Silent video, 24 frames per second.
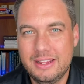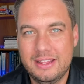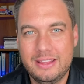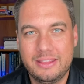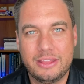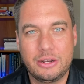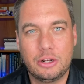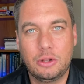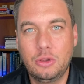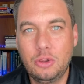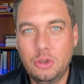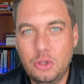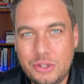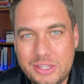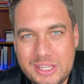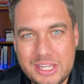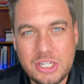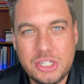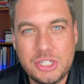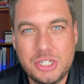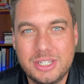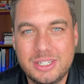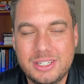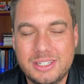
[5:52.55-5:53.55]
They don't look
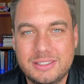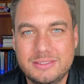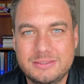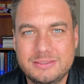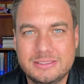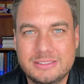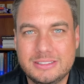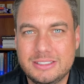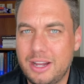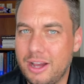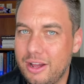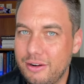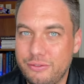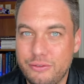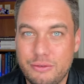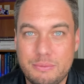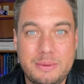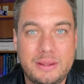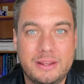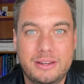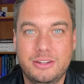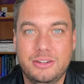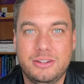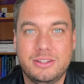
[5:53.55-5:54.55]
at you. God
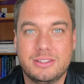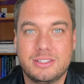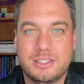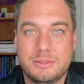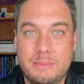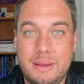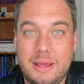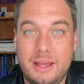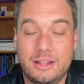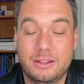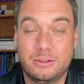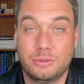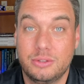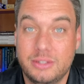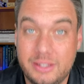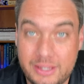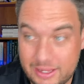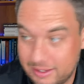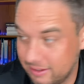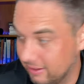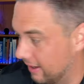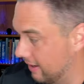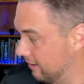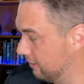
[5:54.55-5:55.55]
forbid you can smile. Well,
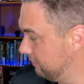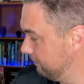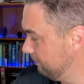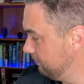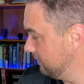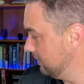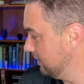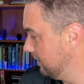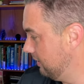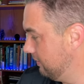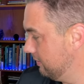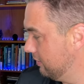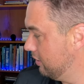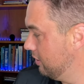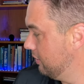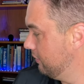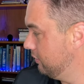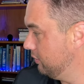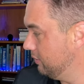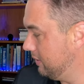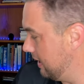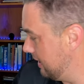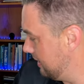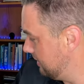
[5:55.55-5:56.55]
heck, I don't even know if
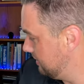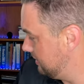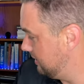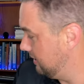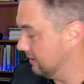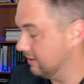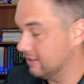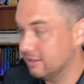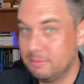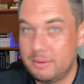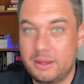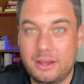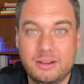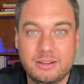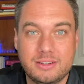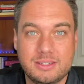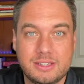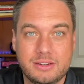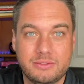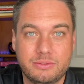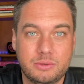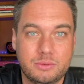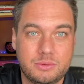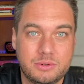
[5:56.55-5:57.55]
you can see a smile because
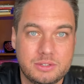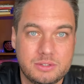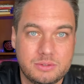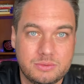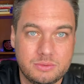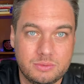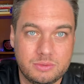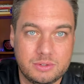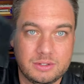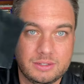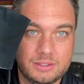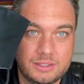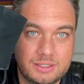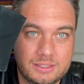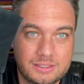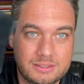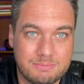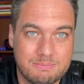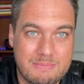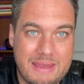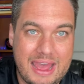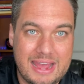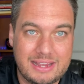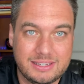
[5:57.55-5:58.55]
everyone's wearing these
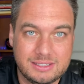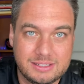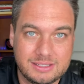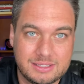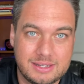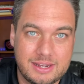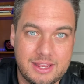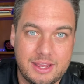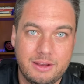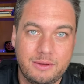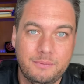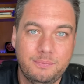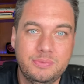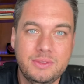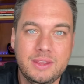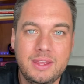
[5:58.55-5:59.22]
masks now.